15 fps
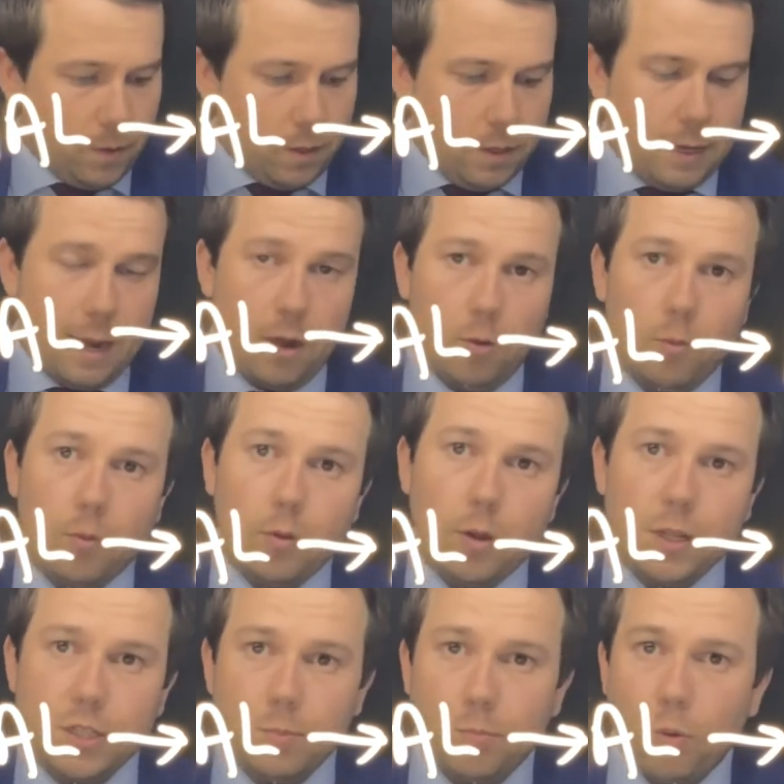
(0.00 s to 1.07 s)
Now,
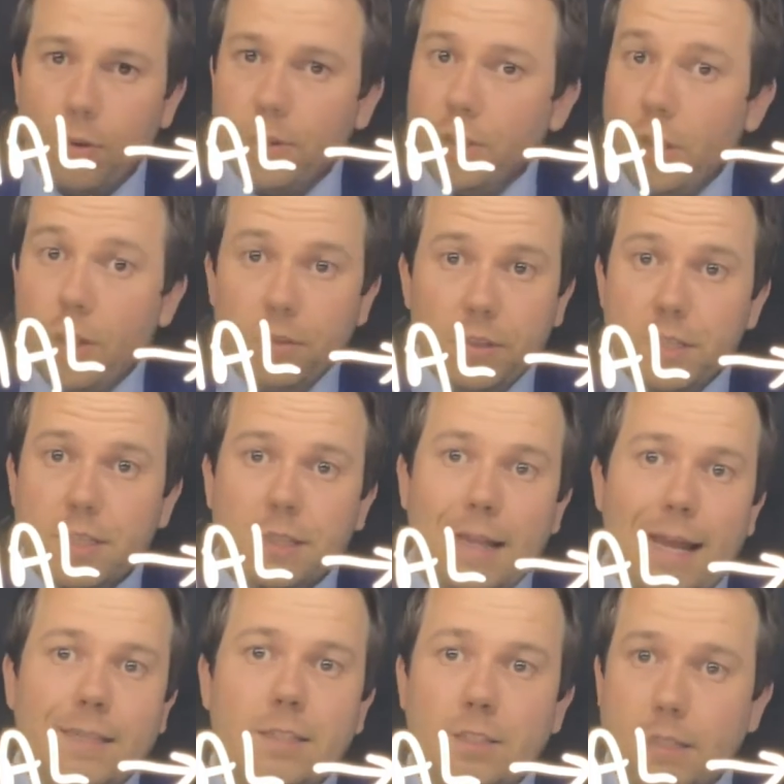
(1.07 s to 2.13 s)
it's important to know that this
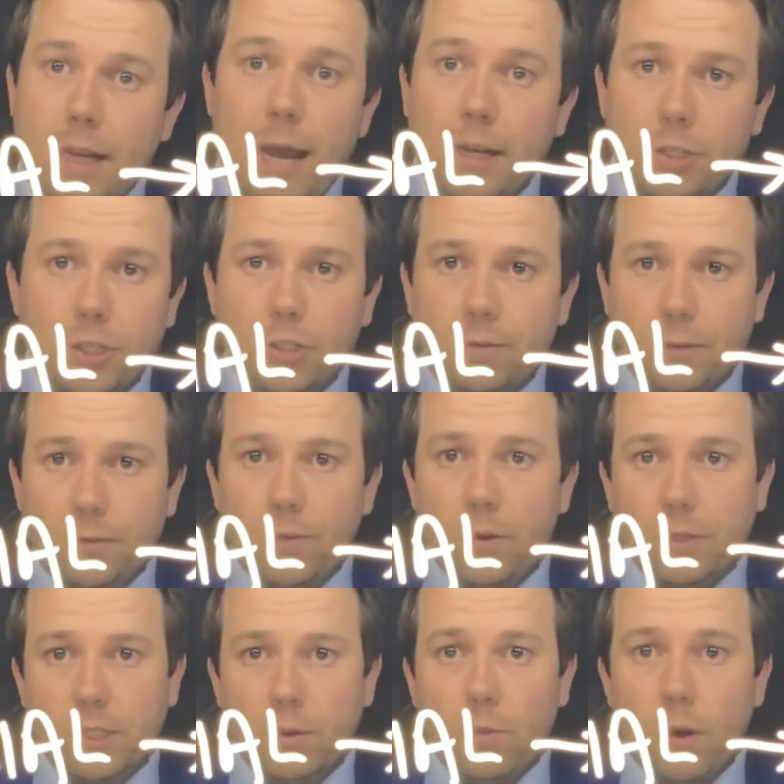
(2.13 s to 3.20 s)
class is not just for
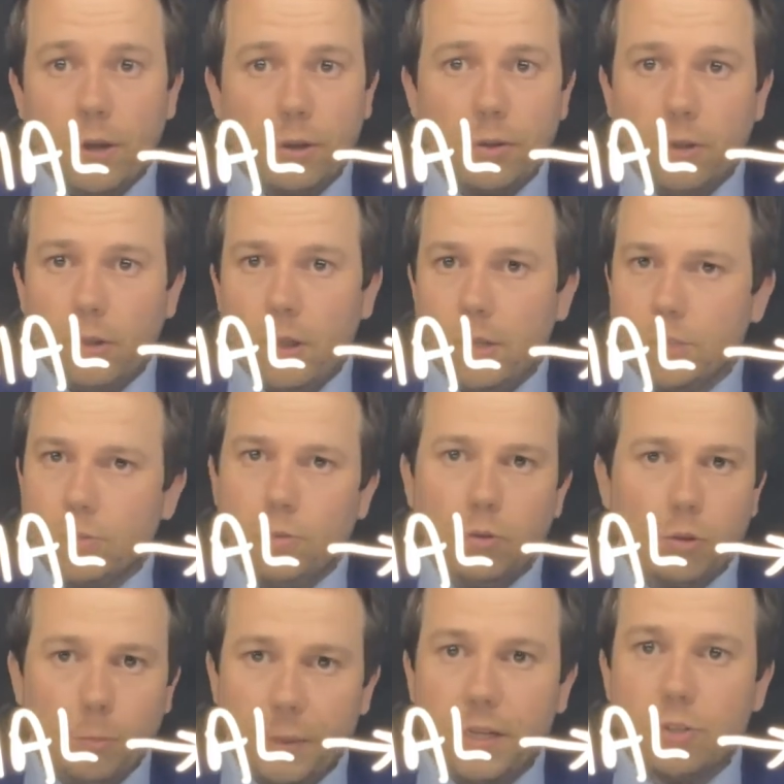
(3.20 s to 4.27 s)
folks that want to go to law school or
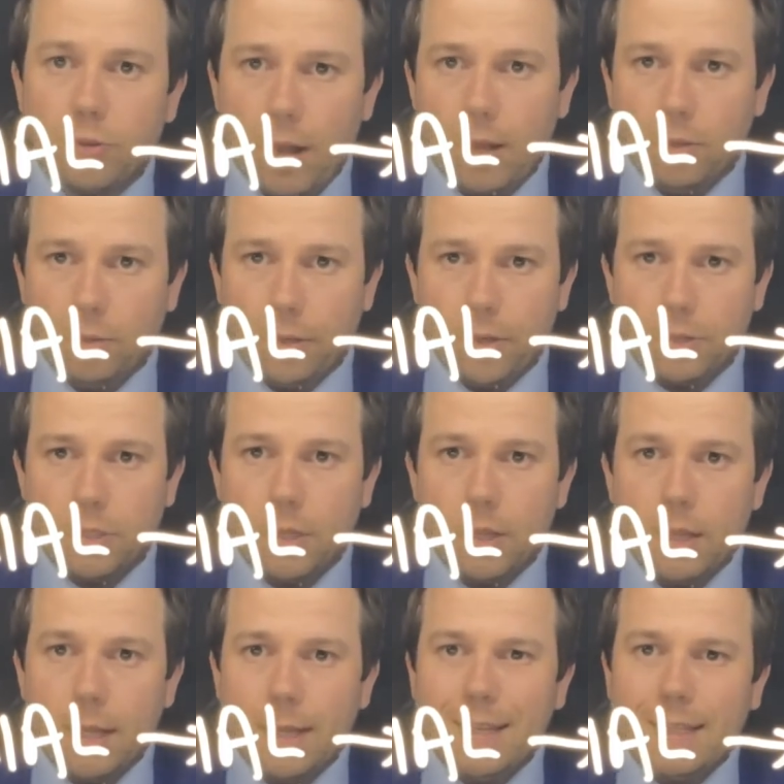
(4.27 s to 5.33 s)
be trial lawyers.
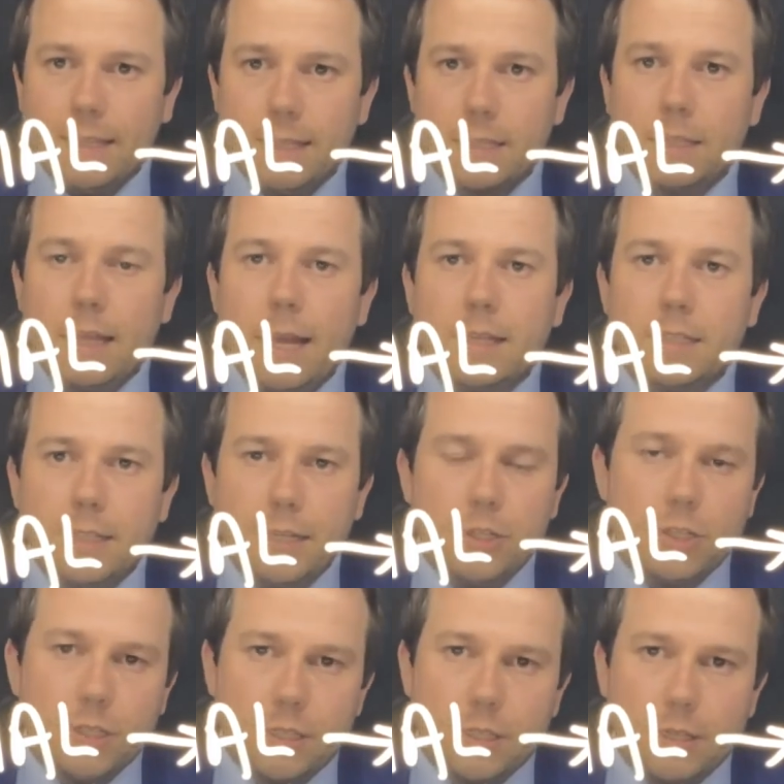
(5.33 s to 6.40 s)
This class
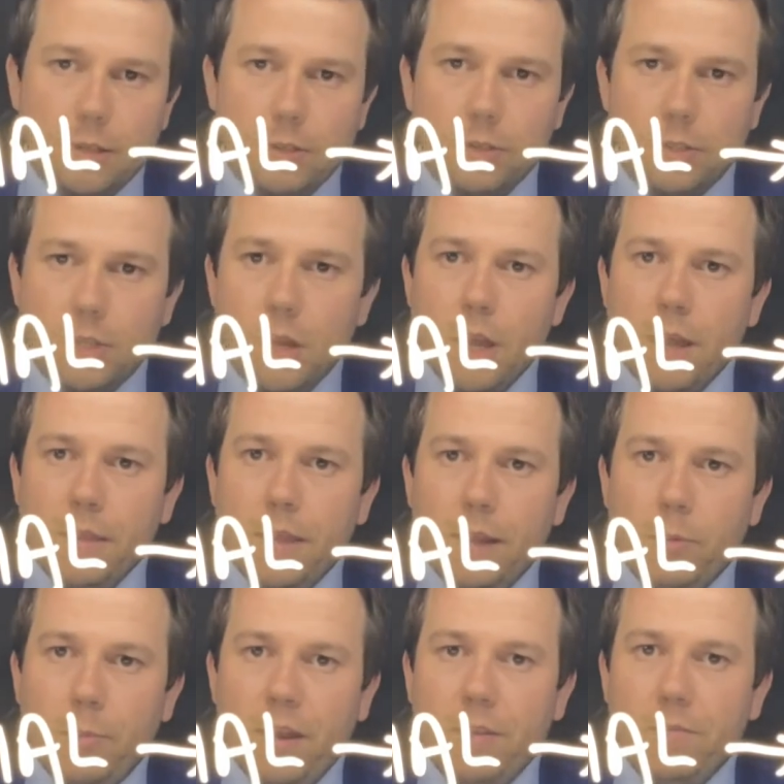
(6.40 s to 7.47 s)
teaches skills that'll
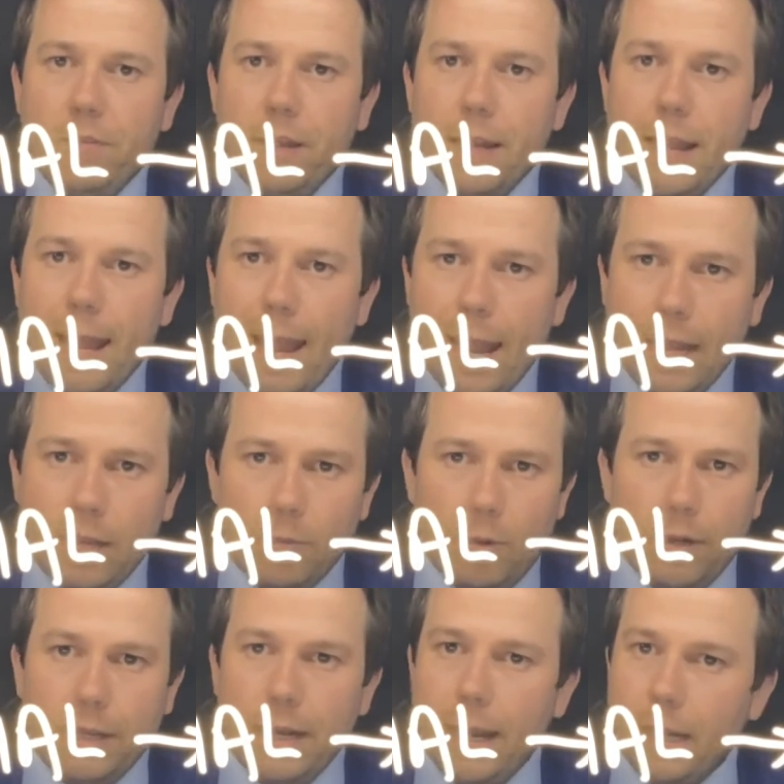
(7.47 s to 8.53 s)
benefit
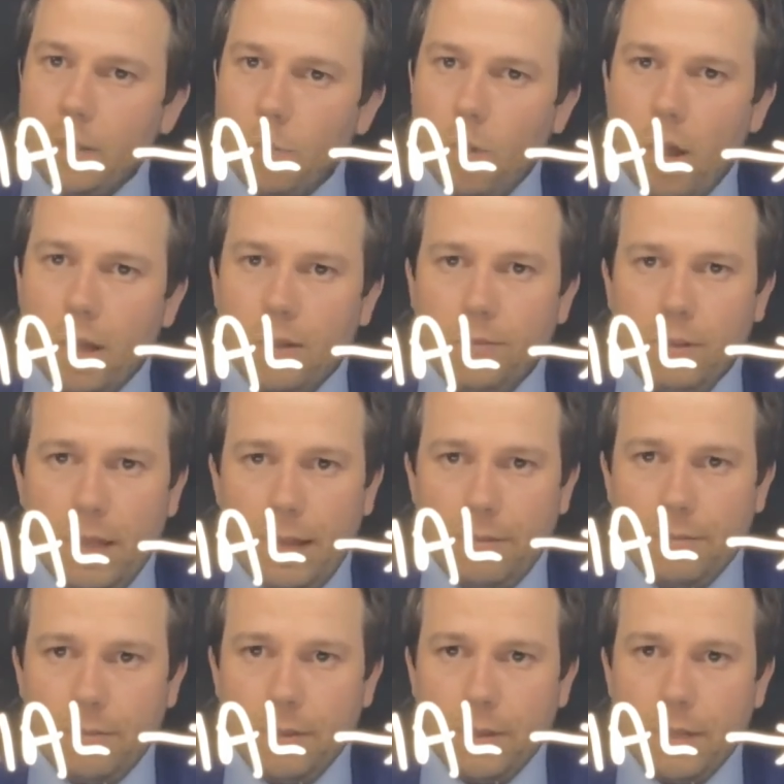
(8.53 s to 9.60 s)
anyone in any walk of life.
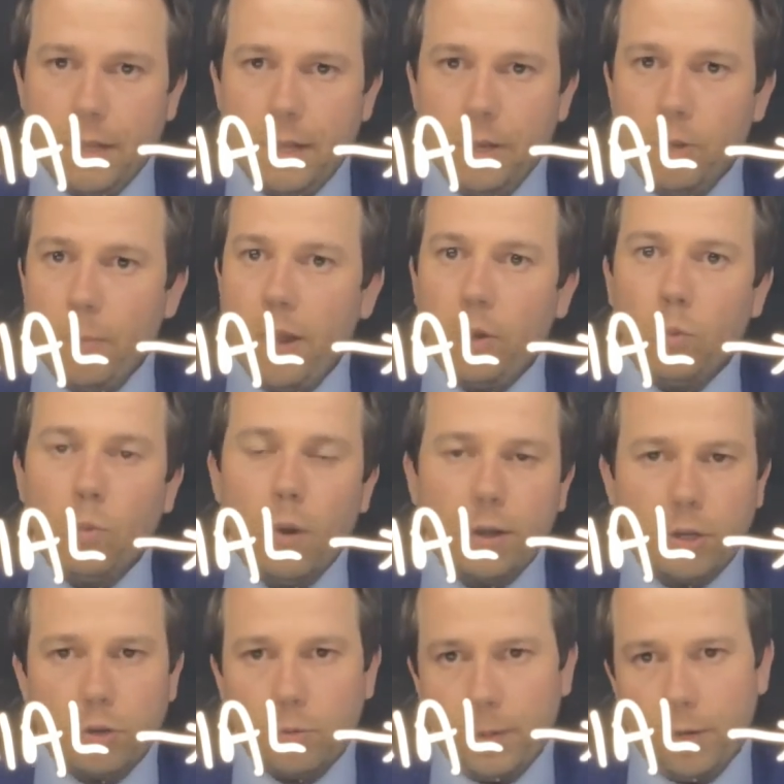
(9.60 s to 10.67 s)
And no matter what
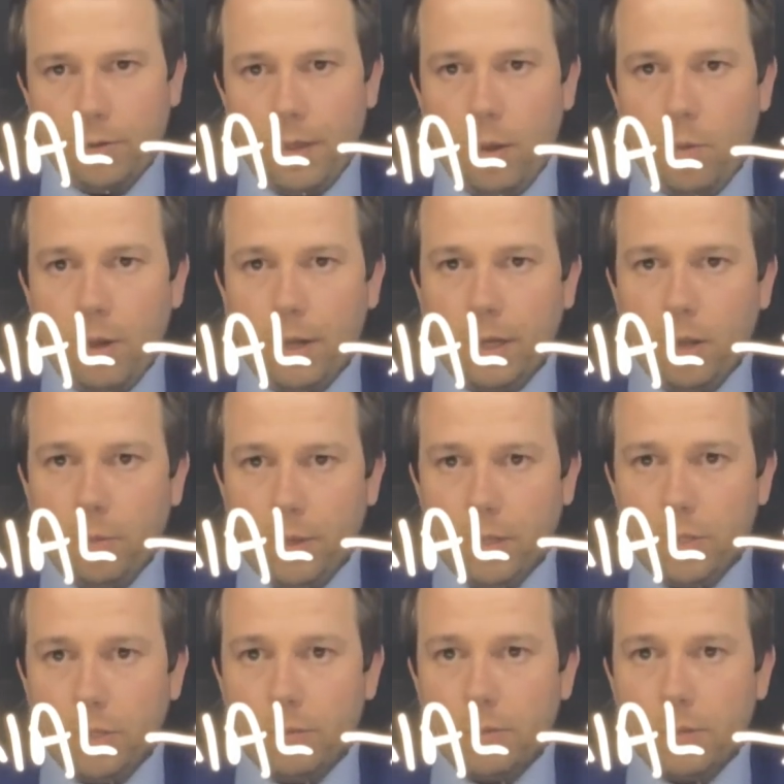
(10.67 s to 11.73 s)
career they want to go
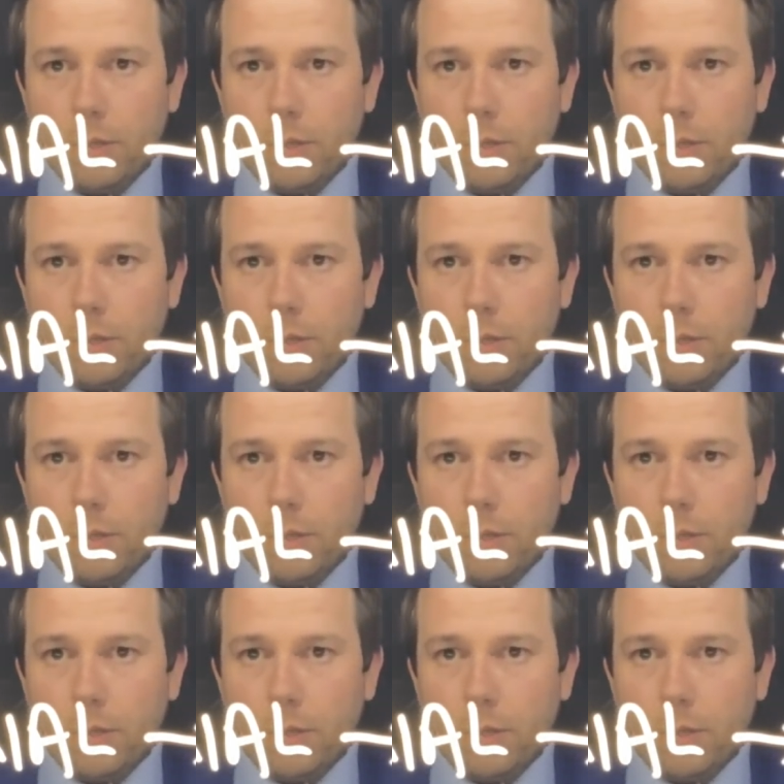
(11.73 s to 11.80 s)
into,